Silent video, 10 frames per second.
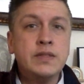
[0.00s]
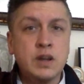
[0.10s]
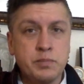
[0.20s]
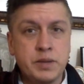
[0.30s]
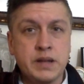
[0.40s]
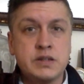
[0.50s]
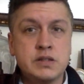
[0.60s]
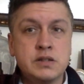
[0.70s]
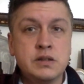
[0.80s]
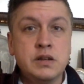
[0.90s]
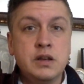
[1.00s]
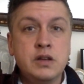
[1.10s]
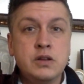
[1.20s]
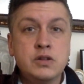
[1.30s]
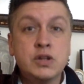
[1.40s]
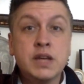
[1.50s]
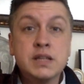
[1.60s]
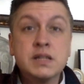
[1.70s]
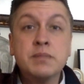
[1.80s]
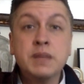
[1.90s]
their best to get
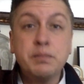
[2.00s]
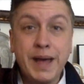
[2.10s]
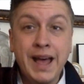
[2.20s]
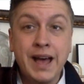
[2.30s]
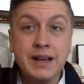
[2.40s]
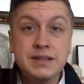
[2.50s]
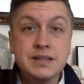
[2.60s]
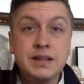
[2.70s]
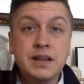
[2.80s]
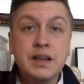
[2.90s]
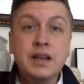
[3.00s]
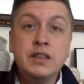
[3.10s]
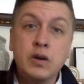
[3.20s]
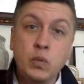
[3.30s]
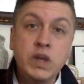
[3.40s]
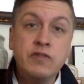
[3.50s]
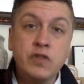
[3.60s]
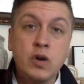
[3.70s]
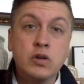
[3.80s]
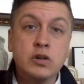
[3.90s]
something passed that we
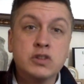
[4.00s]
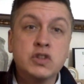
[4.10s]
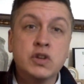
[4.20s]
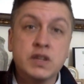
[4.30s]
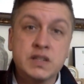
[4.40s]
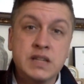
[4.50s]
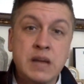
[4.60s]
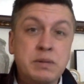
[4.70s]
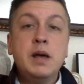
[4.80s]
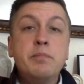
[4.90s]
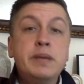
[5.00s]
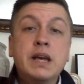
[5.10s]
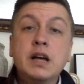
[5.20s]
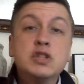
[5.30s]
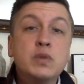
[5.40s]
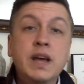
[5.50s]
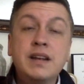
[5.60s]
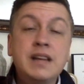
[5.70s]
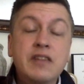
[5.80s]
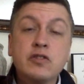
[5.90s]
voters could accept because we had
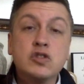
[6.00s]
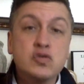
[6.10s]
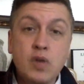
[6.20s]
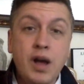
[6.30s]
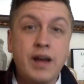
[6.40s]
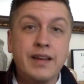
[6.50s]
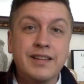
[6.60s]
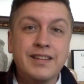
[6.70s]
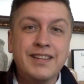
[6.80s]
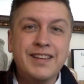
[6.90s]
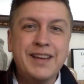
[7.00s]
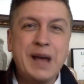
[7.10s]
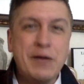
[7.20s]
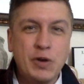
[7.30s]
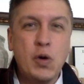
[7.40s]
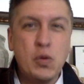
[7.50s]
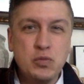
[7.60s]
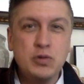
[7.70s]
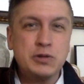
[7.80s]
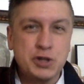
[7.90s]
never tried having a home
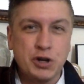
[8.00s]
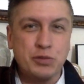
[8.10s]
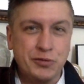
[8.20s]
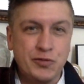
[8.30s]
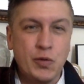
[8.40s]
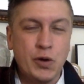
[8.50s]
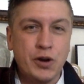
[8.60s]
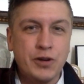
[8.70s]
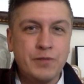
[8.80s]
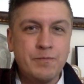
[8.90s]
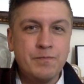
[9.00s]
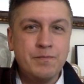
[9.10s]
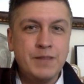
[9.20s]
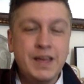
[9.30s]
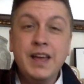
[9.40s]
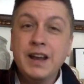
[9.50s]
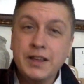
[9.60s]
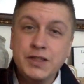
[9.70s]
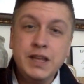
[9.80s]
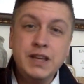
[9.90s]
rule charter before. And I
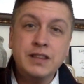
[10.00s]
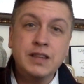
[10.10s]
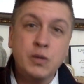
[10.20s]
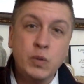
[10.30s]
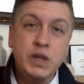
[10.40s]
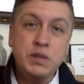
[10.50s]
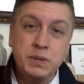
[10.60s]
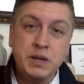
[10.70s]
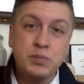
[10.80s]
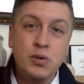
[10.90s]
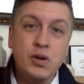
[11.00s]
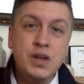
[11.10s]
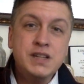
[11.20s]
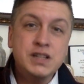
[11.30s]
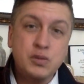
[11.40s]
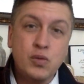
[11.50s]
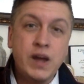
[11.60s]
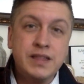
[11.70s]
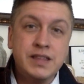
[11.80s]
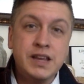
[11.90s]
think that we, the people, did the
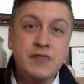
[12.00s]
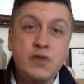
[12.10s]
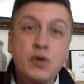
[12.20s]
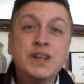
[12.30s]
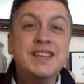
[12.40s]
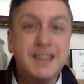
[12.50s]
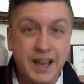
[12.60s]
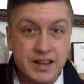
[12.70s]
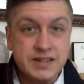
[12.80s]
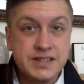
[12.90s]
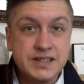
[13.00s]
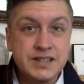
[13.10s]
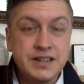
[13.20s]
right thing in voting yes.